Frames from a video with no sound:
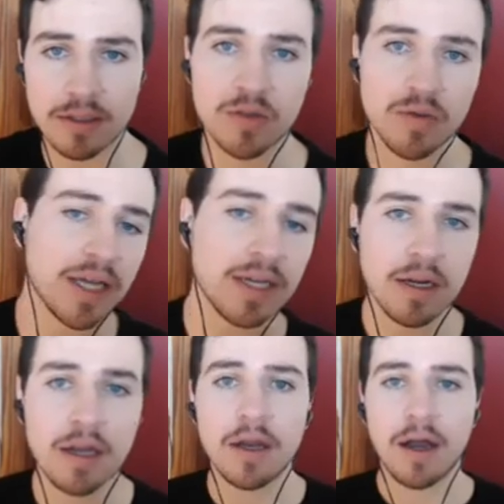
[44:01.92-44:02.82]
right?
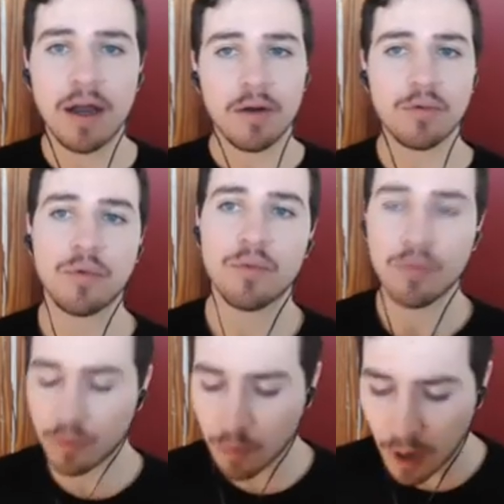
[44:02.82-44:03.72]

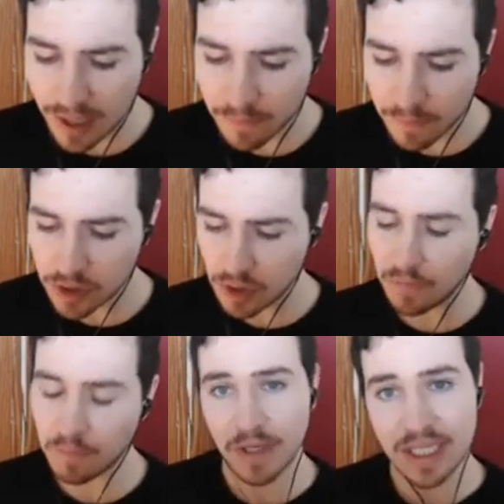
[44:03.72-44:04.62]
Whatever you
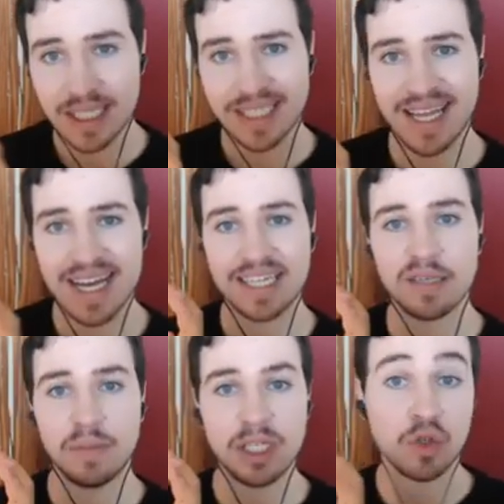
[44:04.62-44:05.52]
feel that can
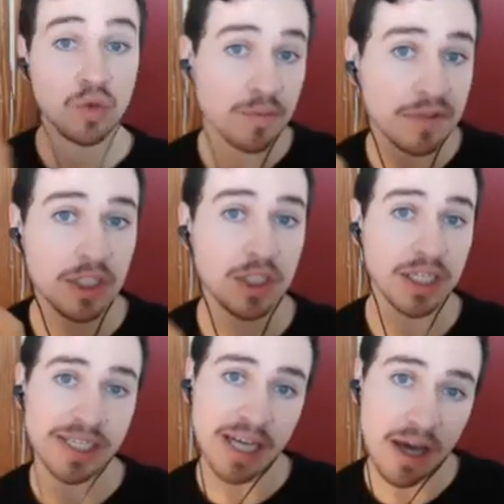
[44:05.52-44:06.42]
be grouped
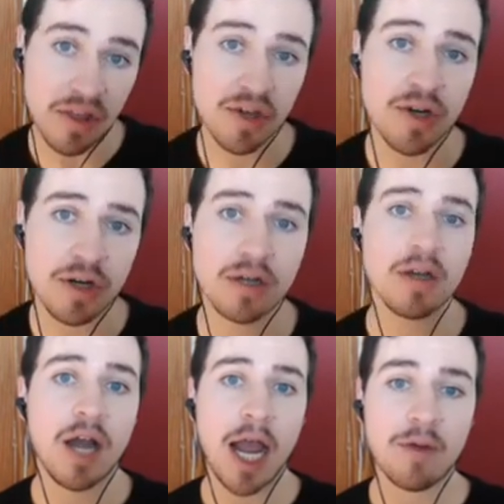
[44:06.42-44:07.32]
together,
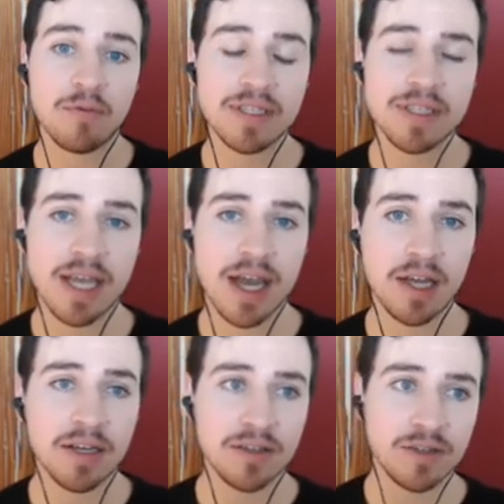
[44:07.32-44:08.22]
I would
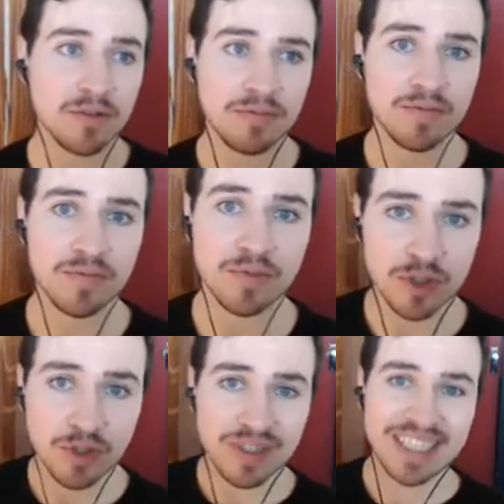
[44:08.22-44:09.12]
say, you
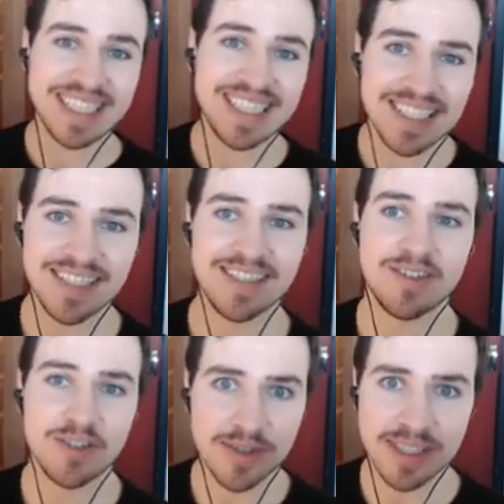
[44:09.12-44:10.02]
don't need
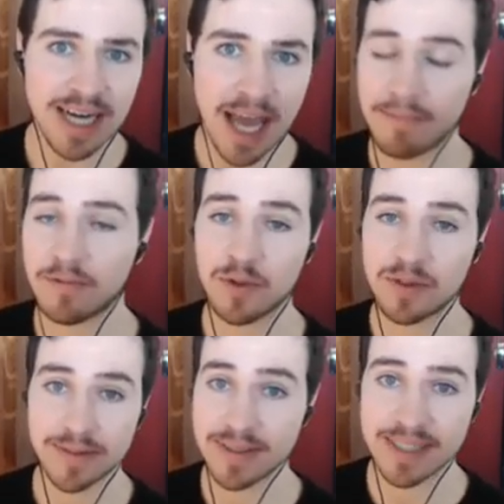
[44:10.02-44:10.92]
to send everyone
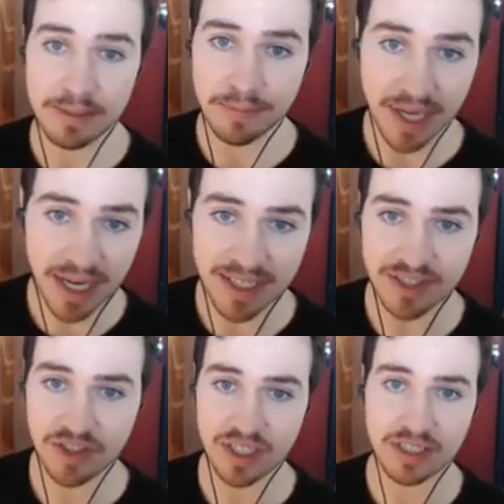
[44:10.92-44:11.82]
to the same
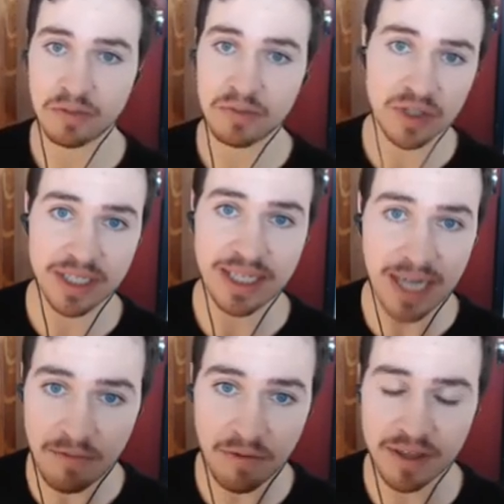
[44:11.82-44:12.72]
page and communicate
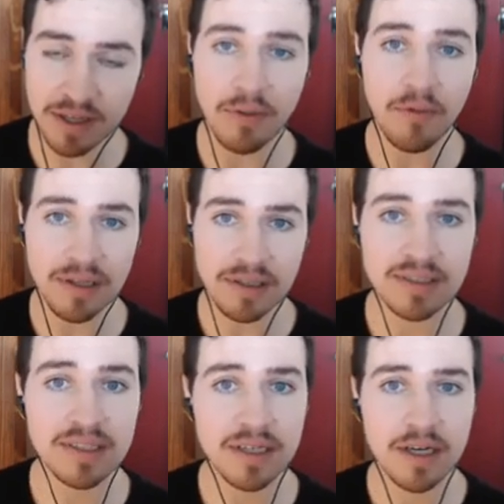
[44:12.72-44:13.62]
everything at
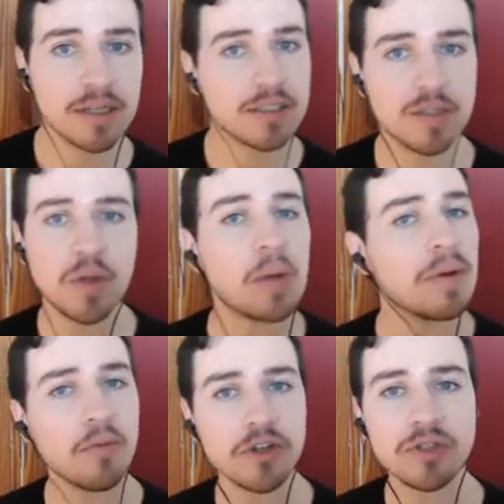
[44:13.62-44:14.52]
once. Just be a
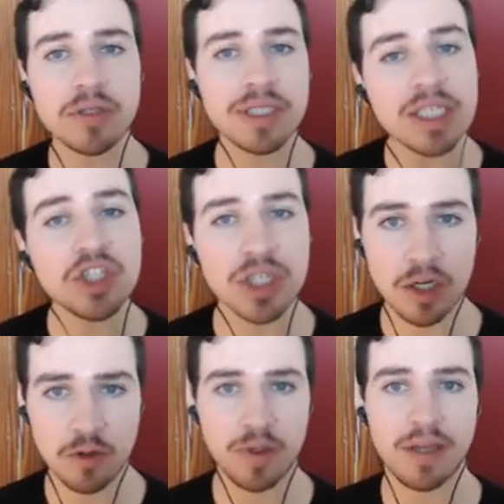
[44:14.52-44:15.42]
bit more strategic
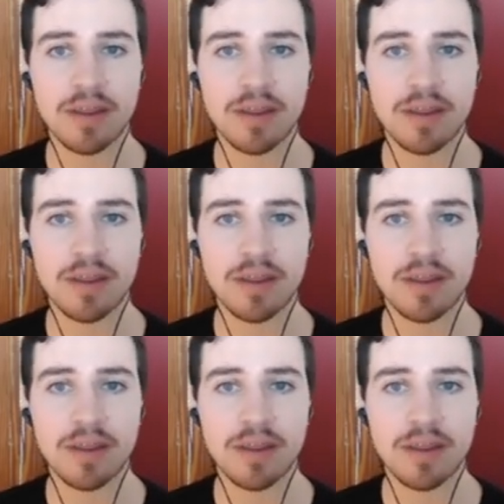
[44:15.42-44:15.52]
with